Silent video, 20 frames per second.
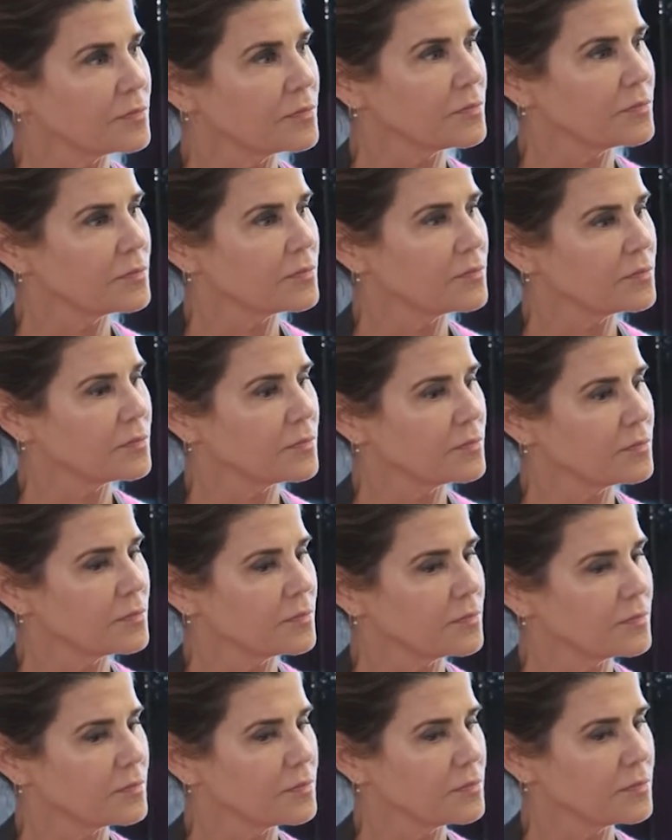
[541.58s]

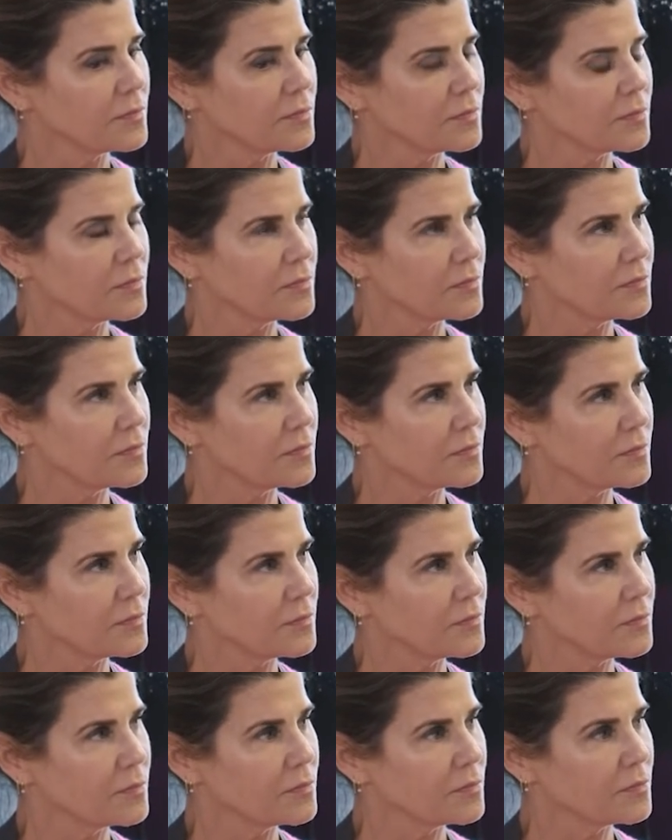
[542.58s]

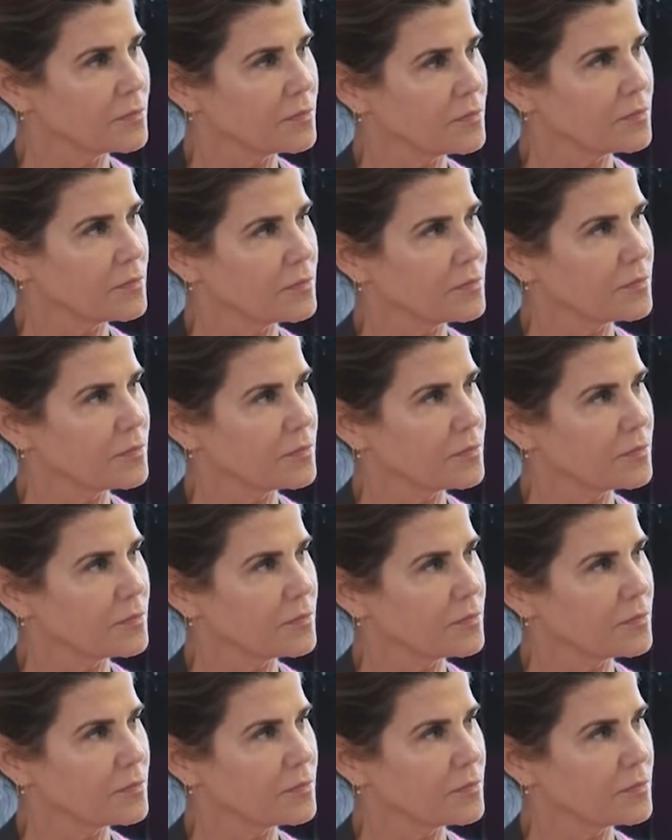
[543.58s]
(silent)